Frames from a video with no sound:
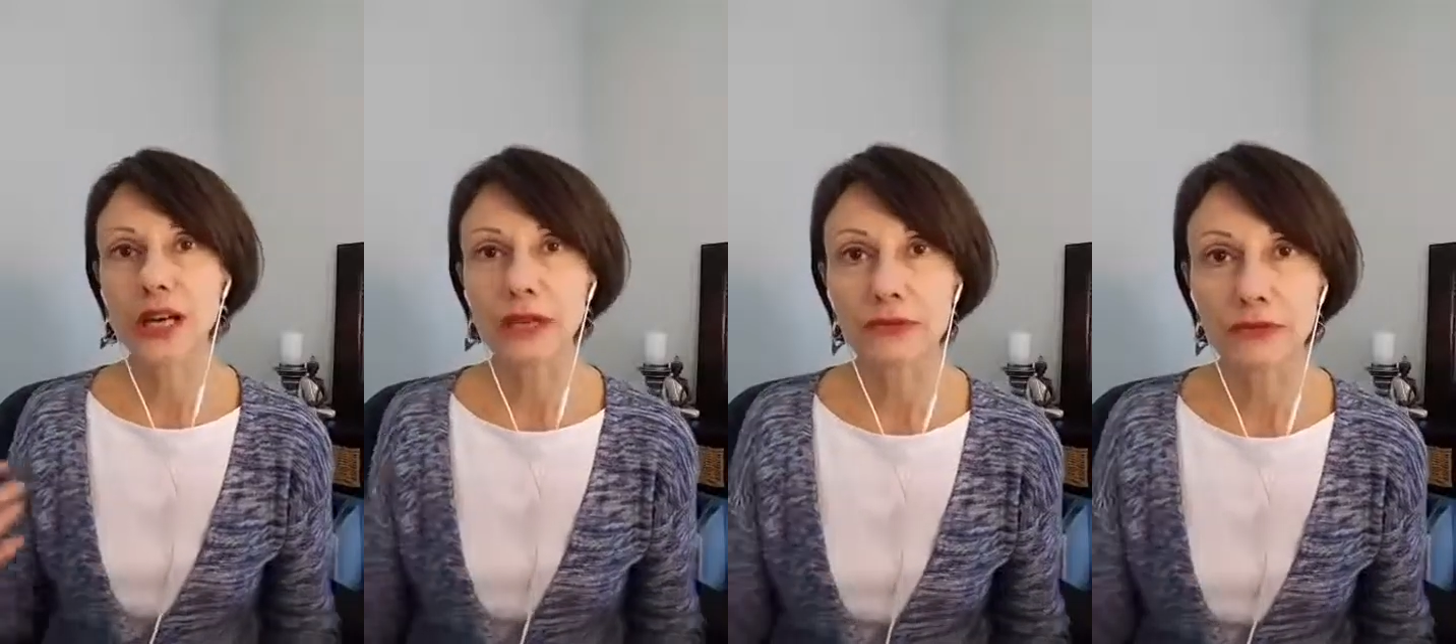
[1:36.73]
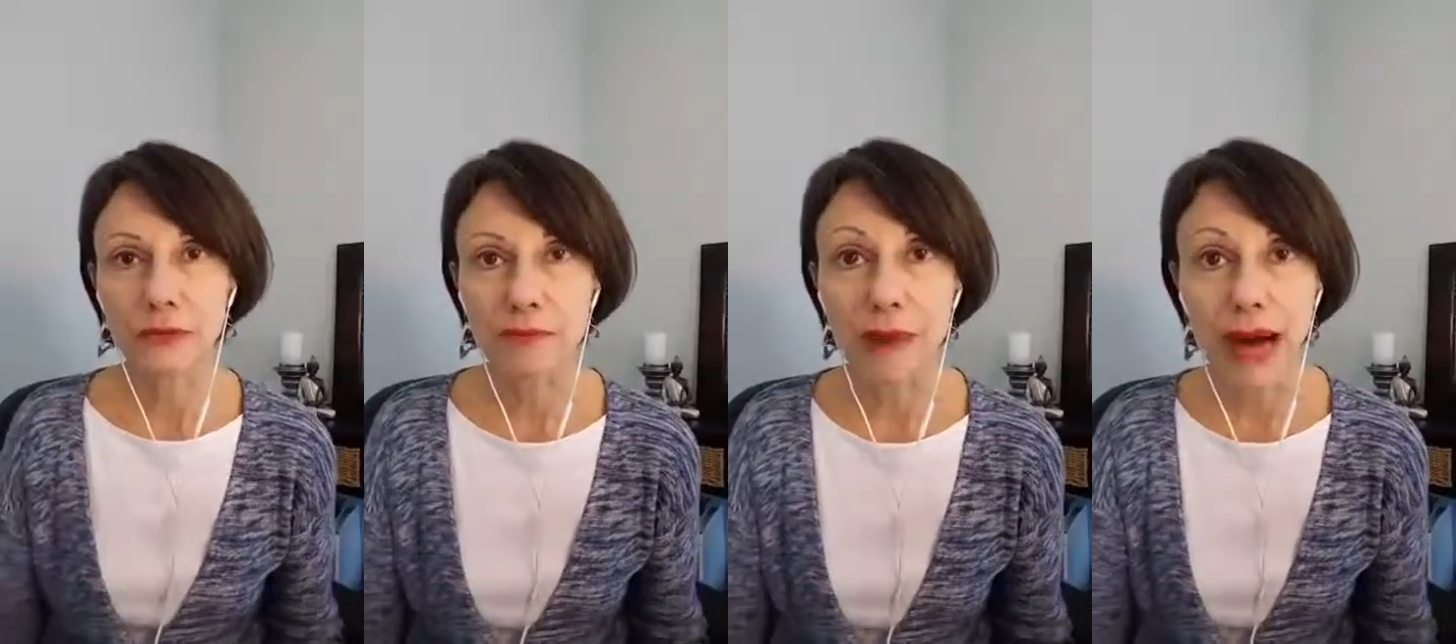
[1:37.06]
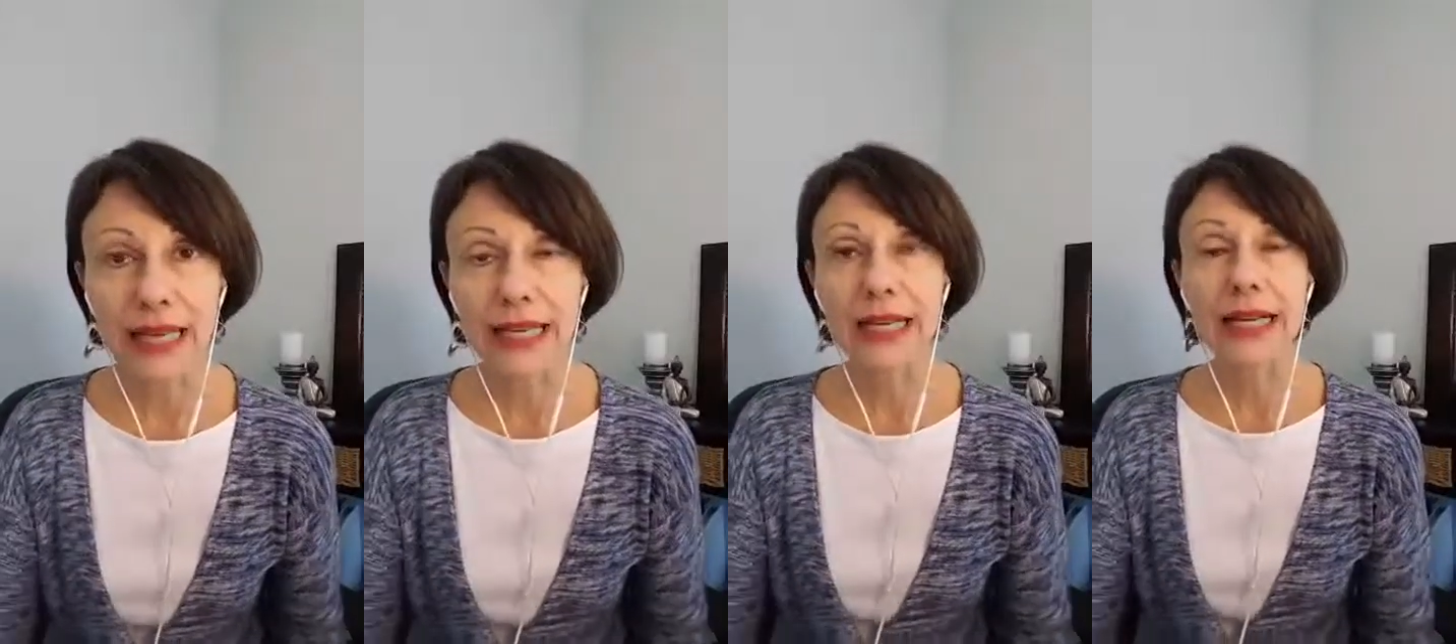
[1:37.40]
of
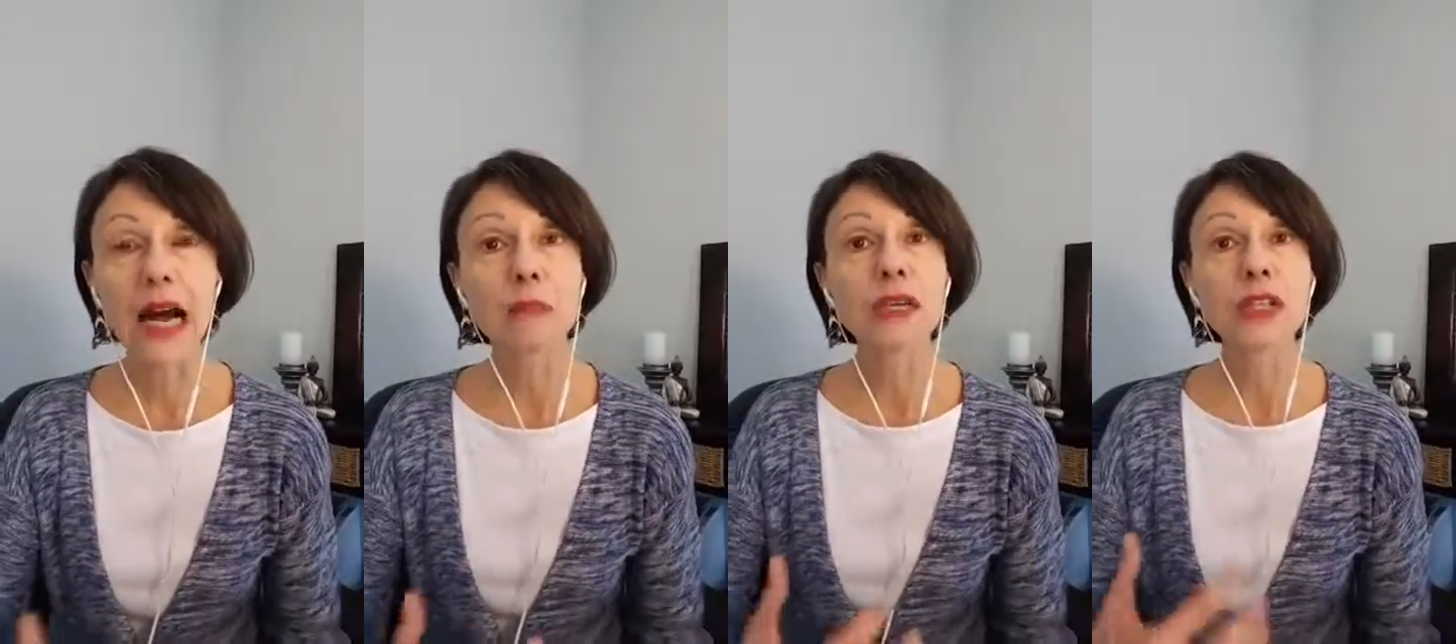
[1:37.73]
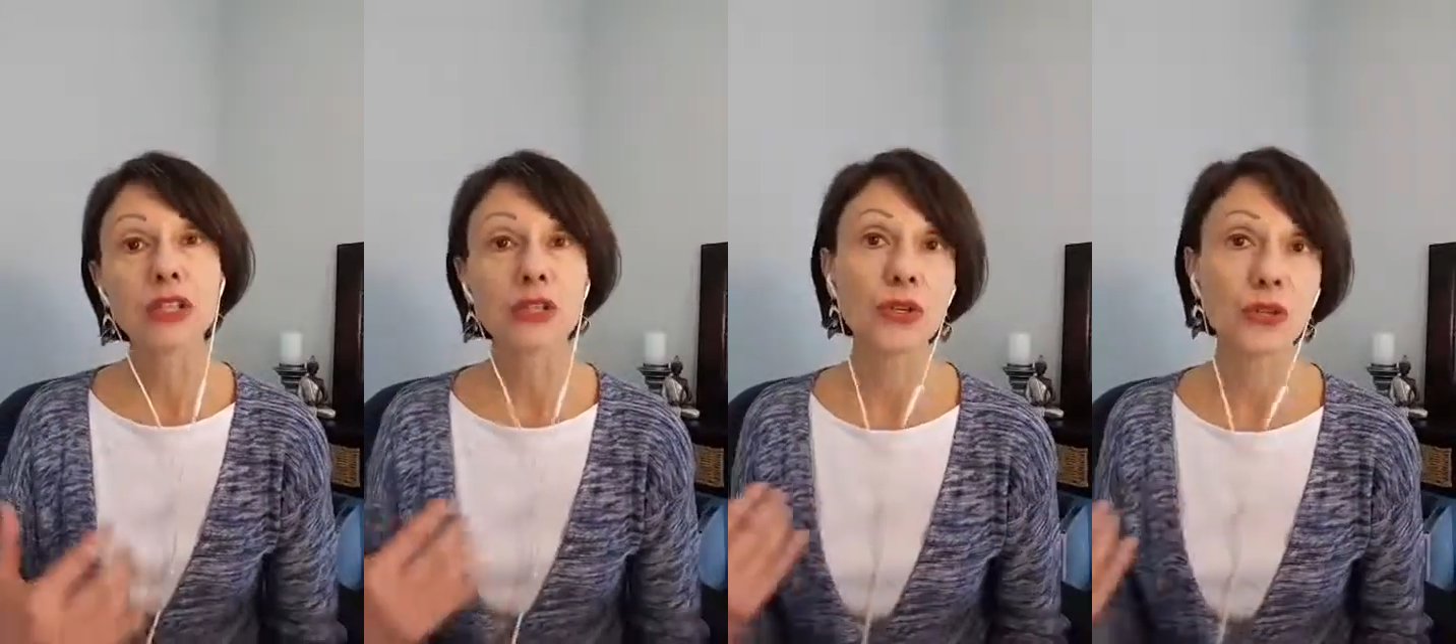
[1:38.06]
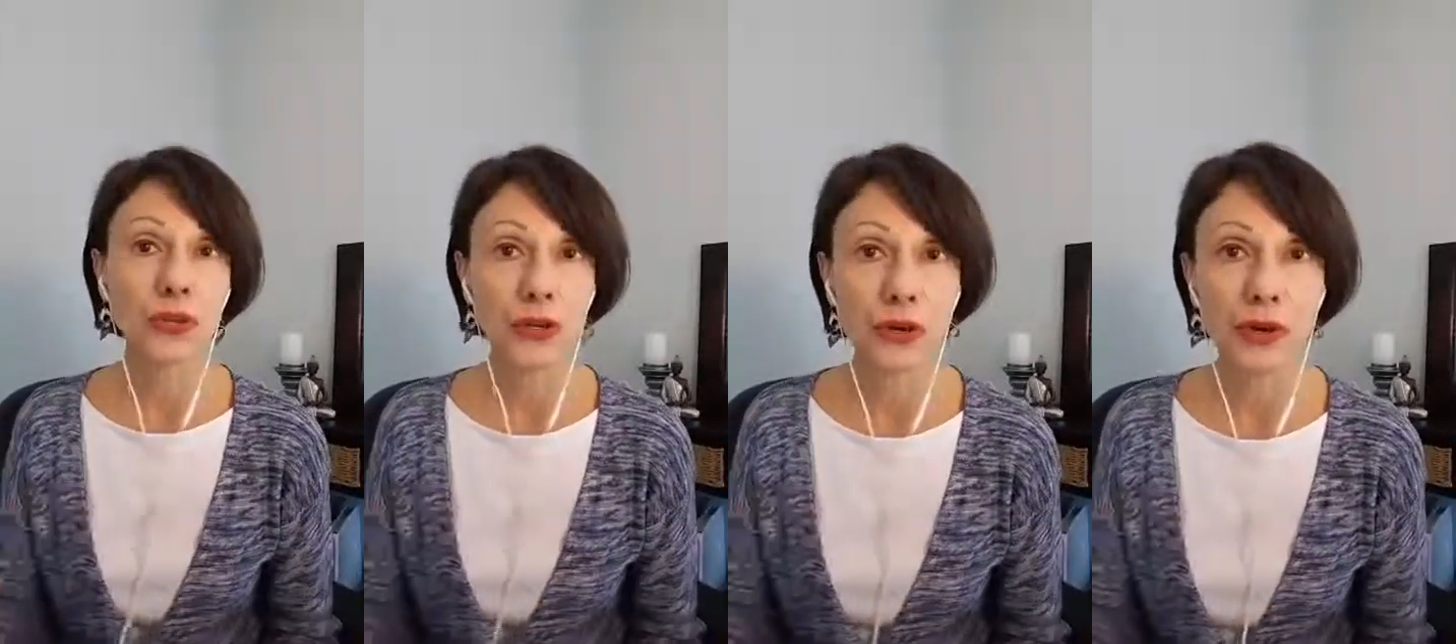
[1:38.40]
money coming to
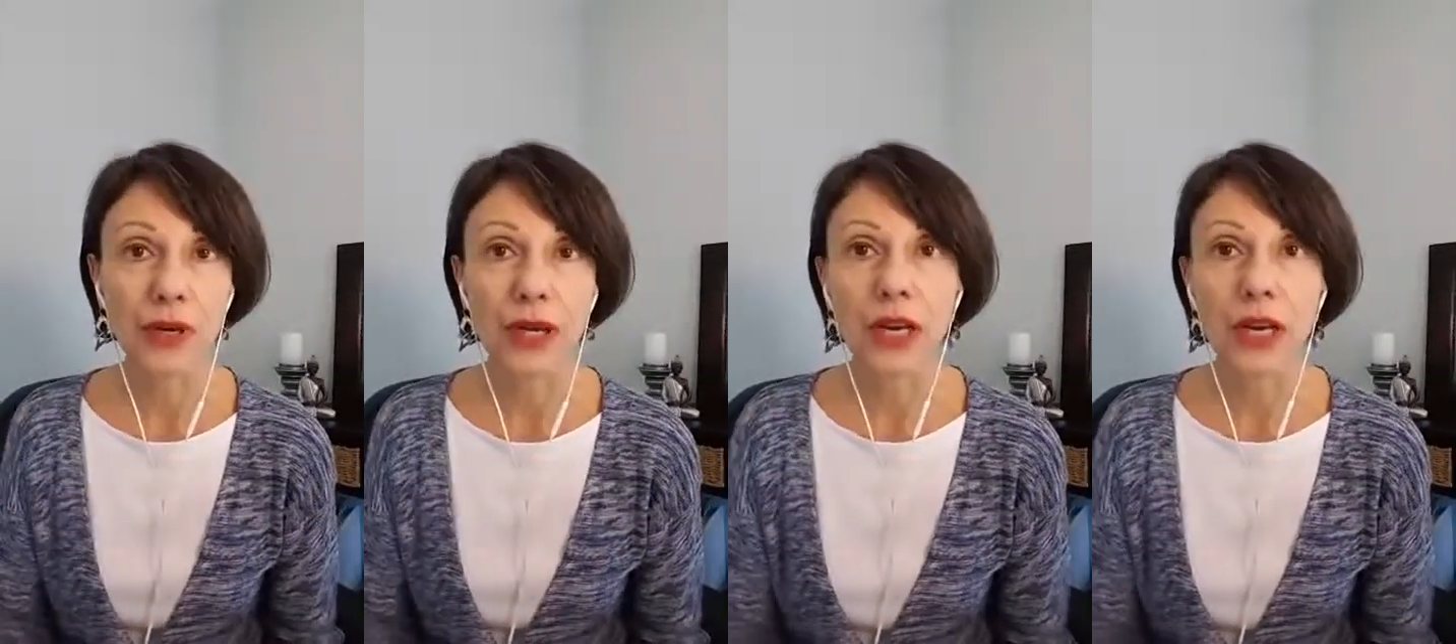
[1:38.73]
you.